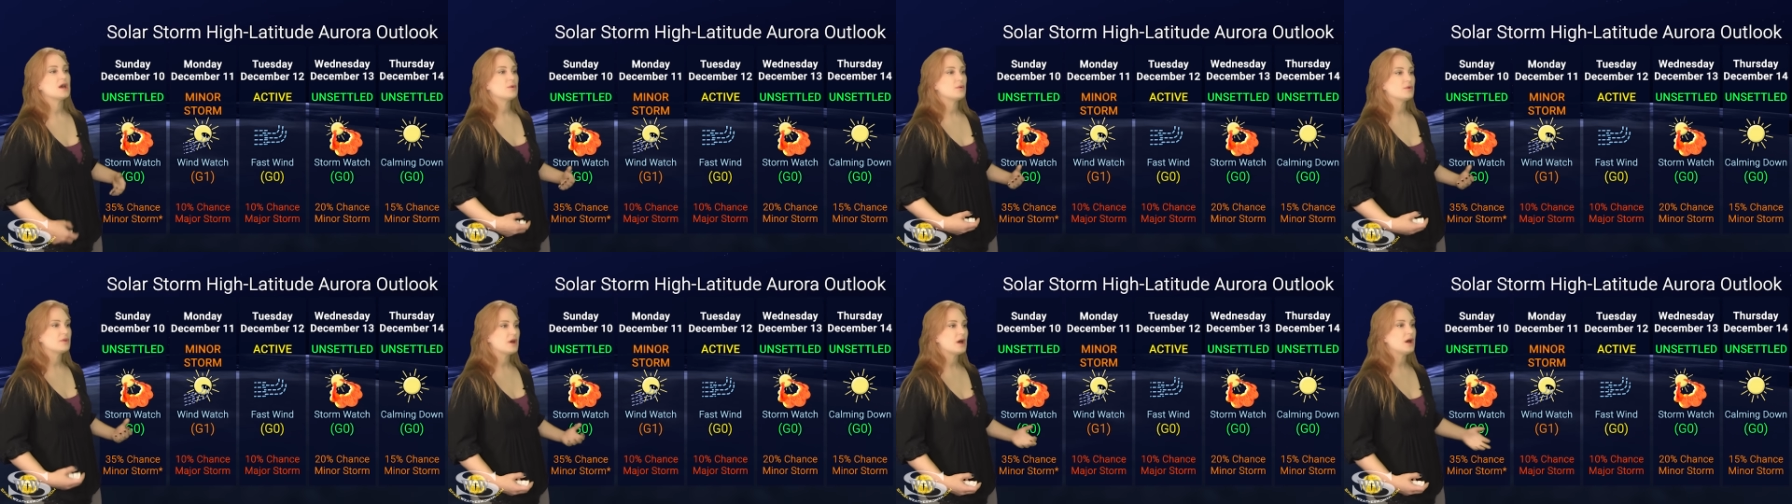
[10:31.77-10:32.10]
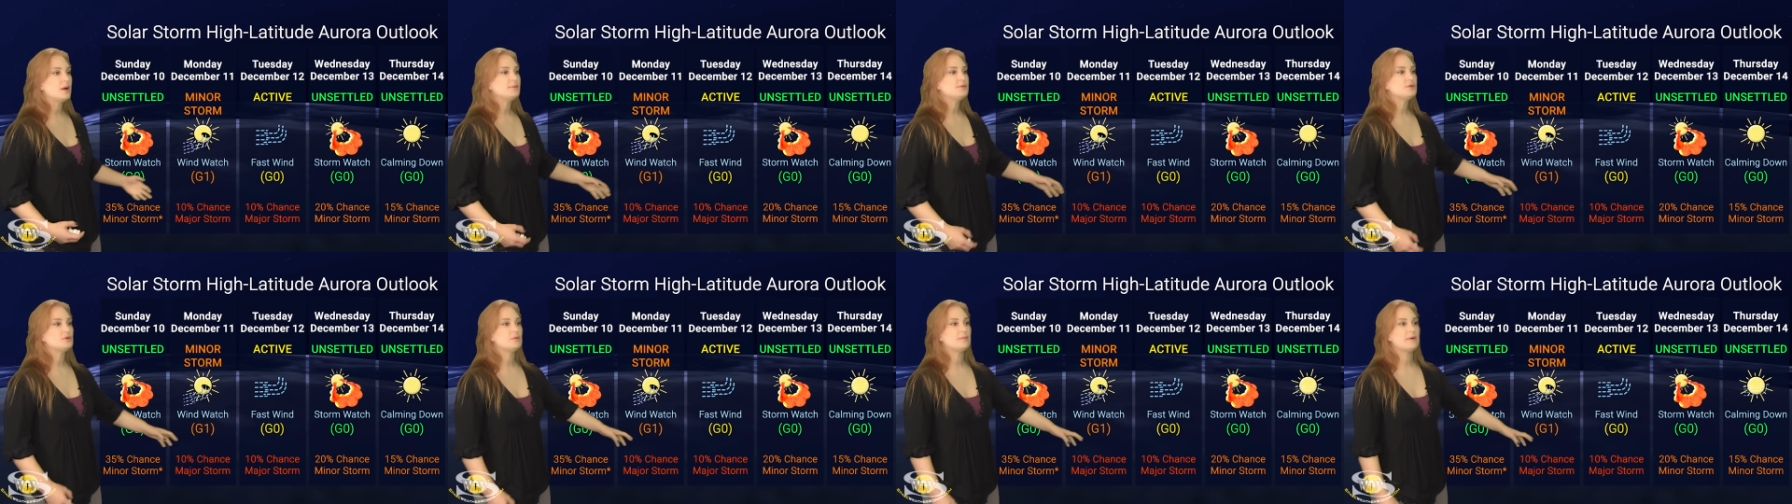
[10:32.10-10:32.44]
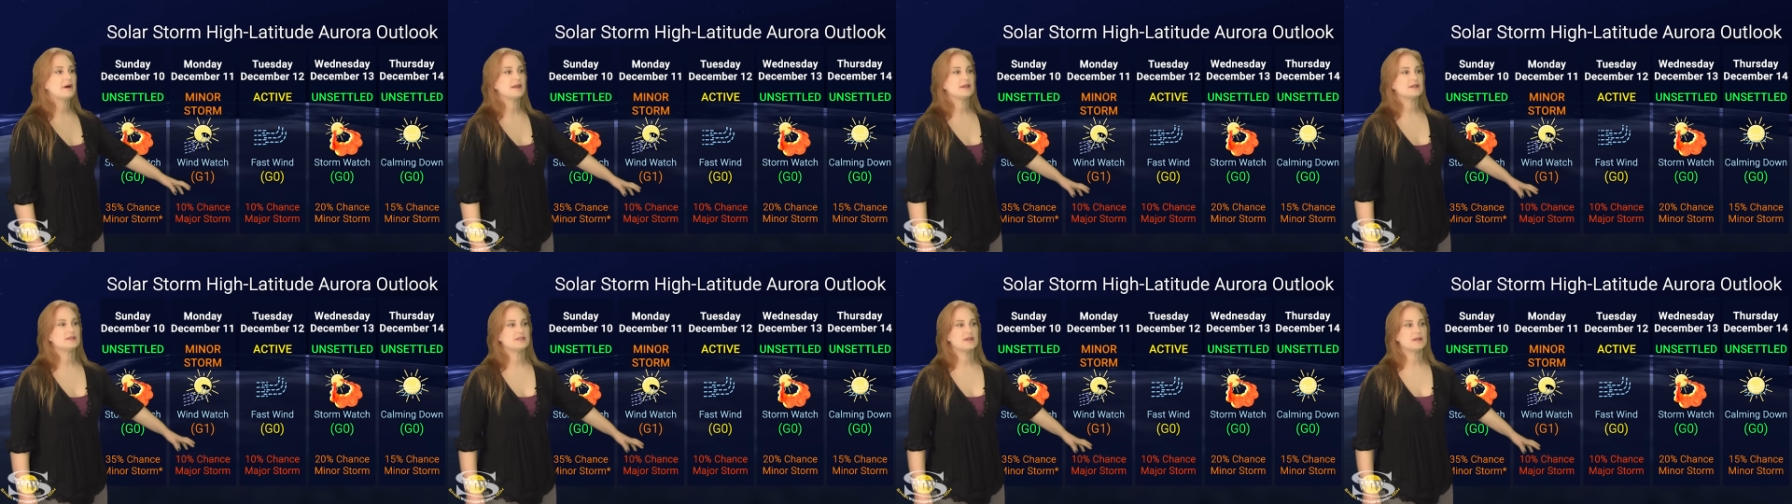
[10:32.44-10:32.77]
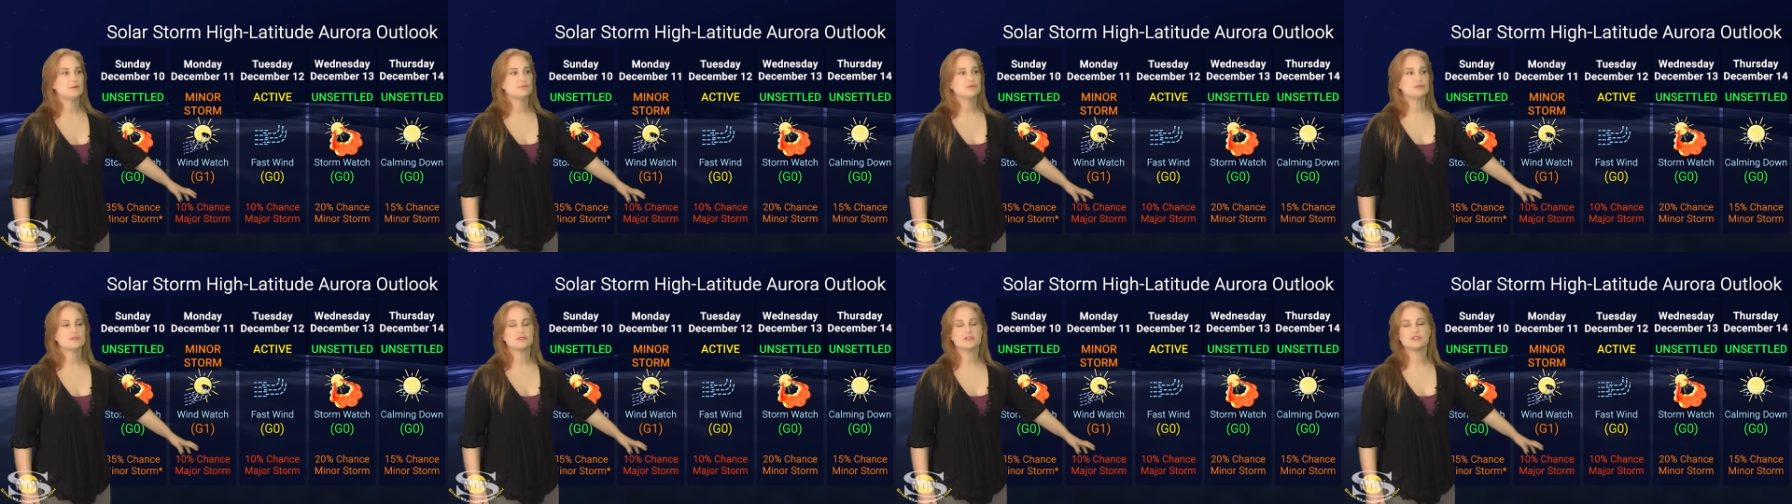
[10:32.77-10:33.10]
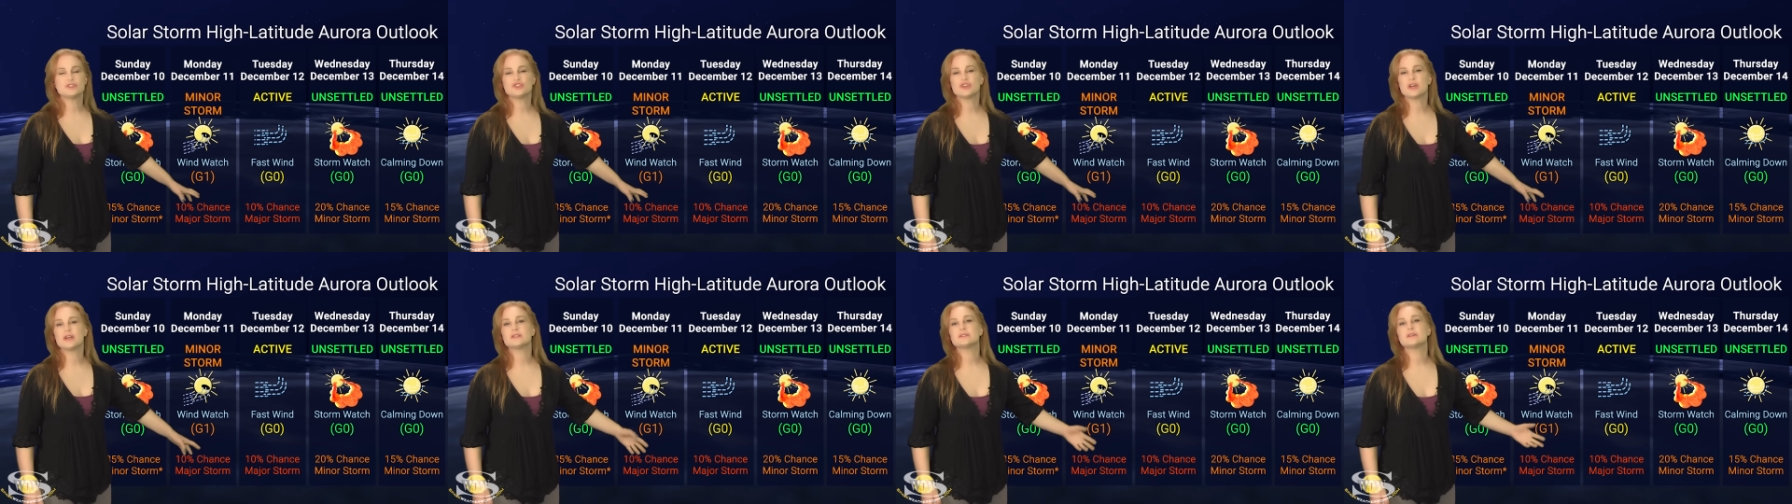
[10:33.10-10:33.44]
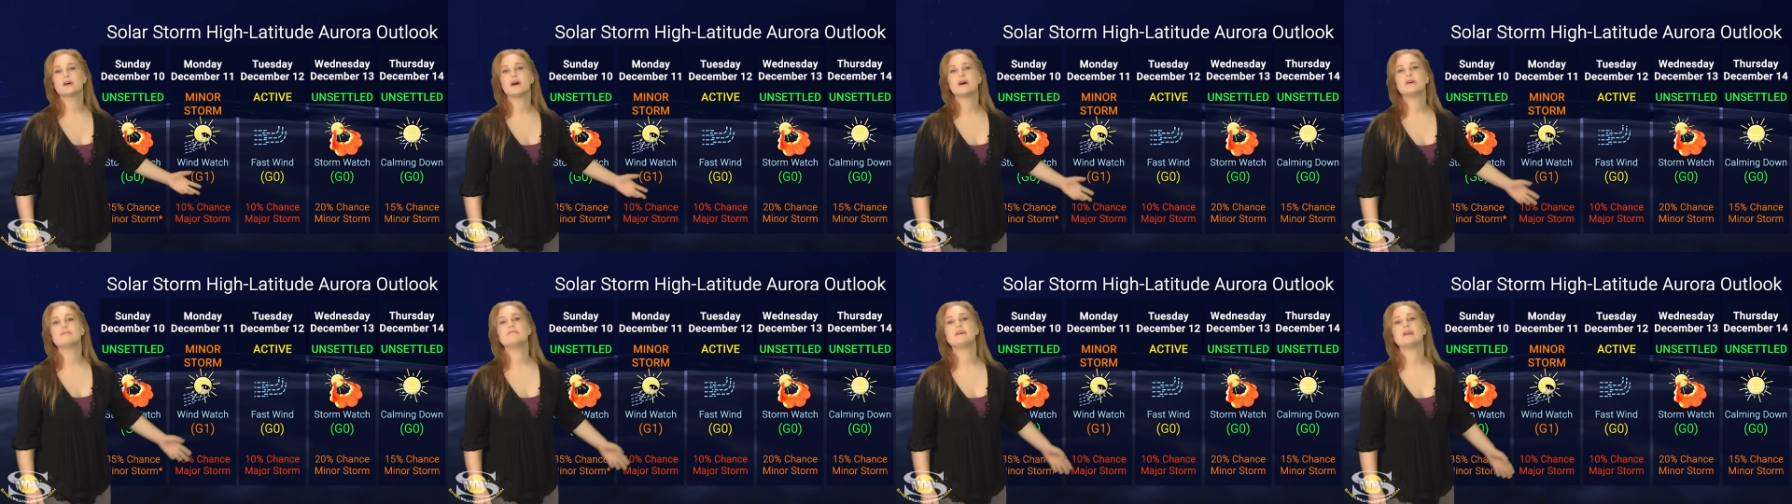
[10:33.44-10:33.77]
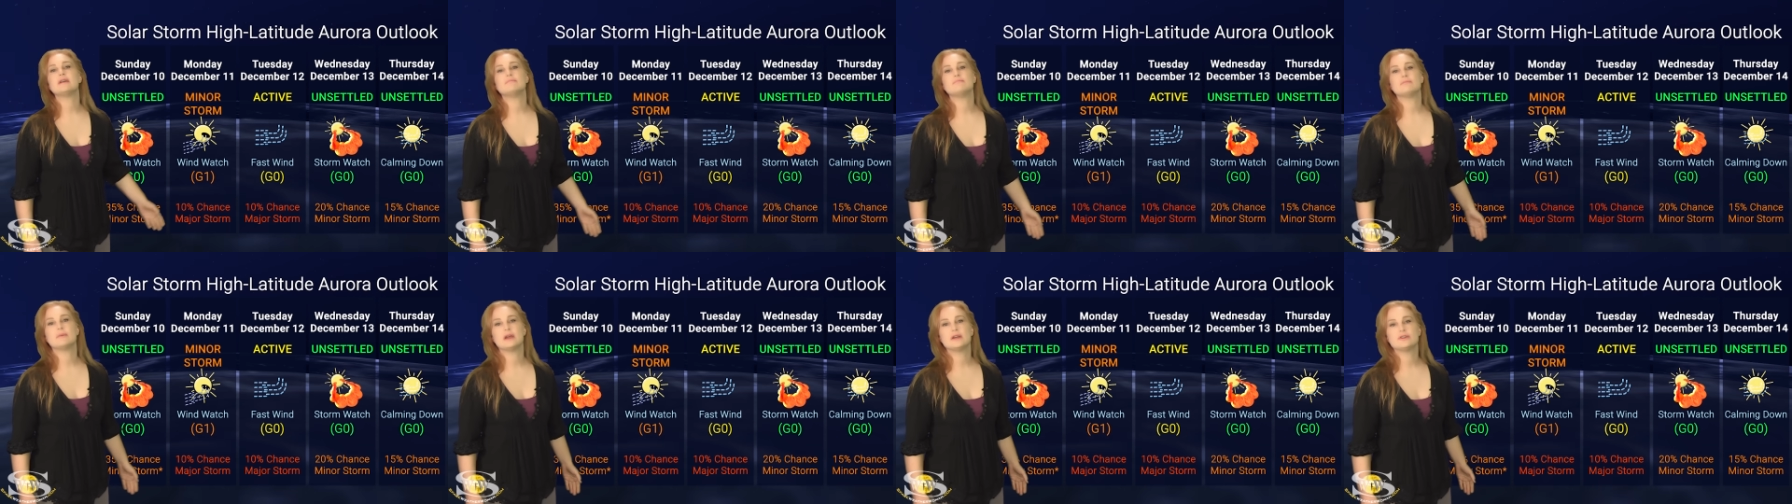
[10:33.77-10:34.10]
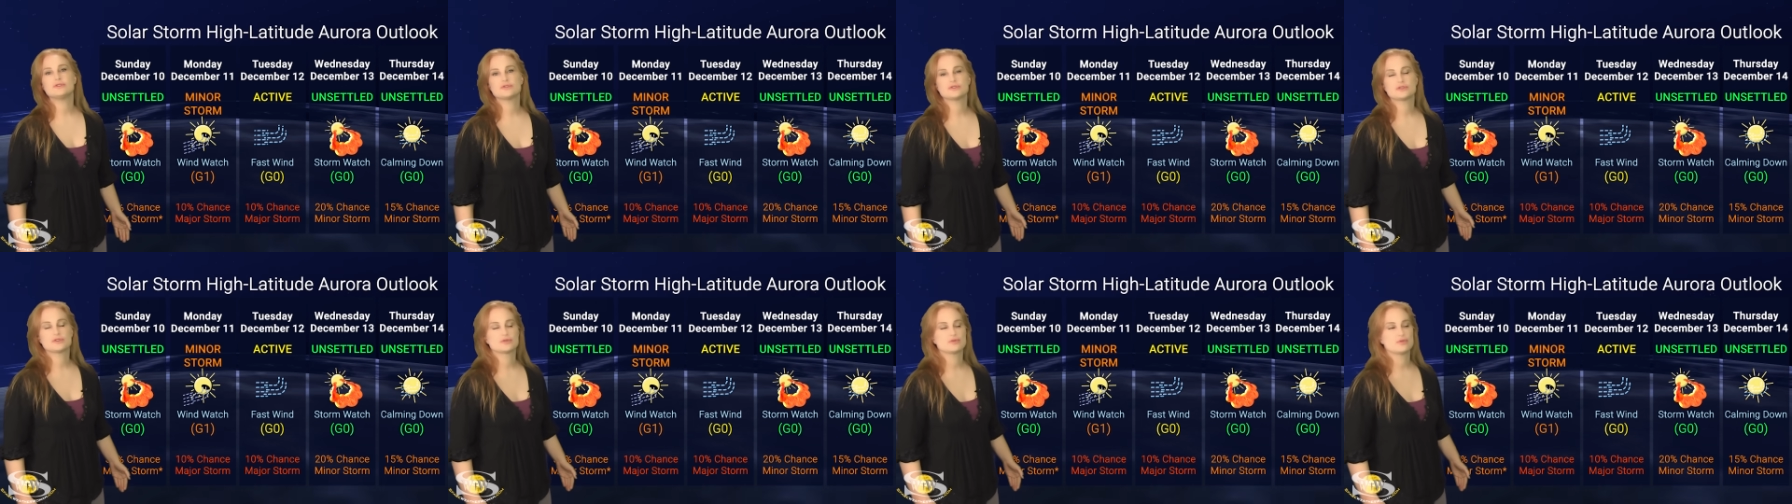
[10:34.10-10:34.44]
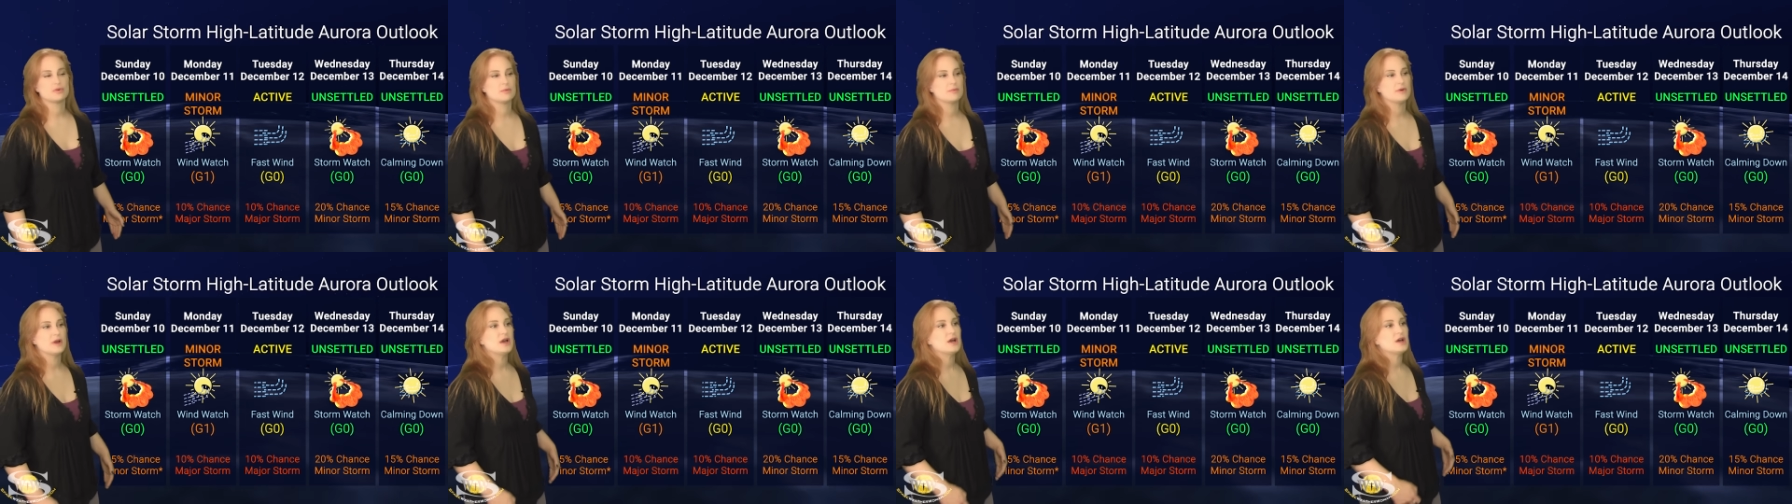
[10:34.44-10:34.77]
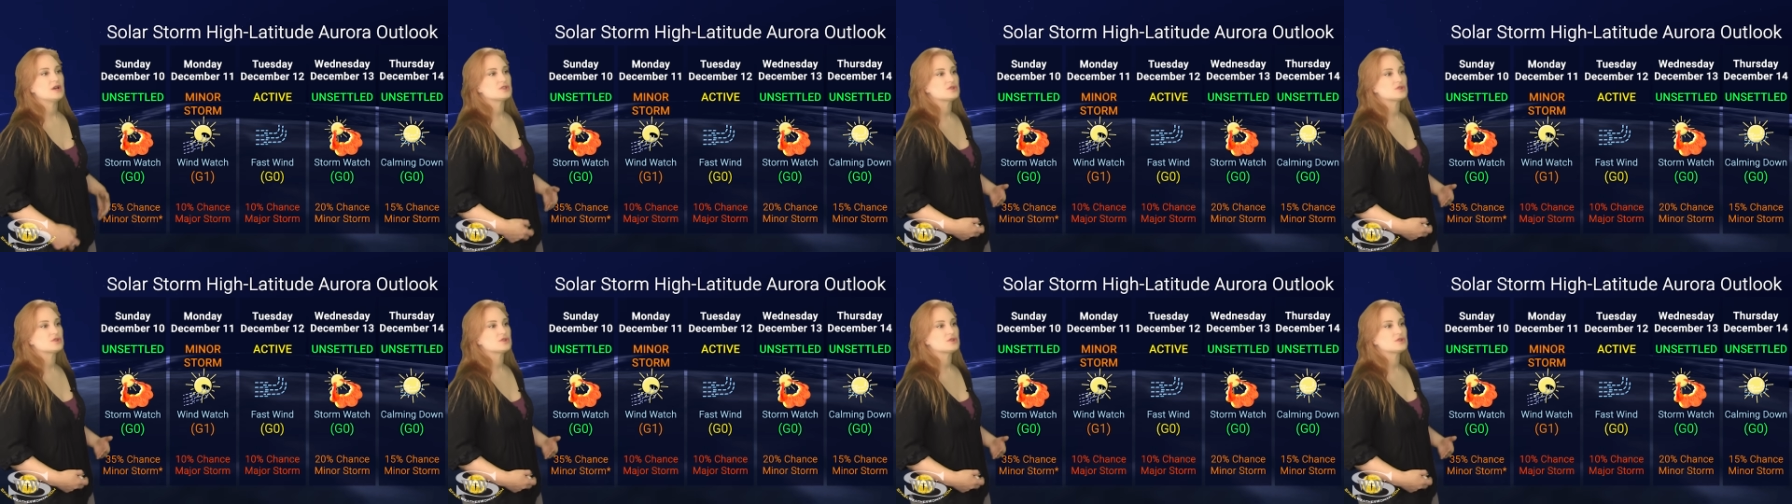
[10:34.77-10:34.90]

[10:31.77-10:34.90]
with up to about a 10% chance of a major storm.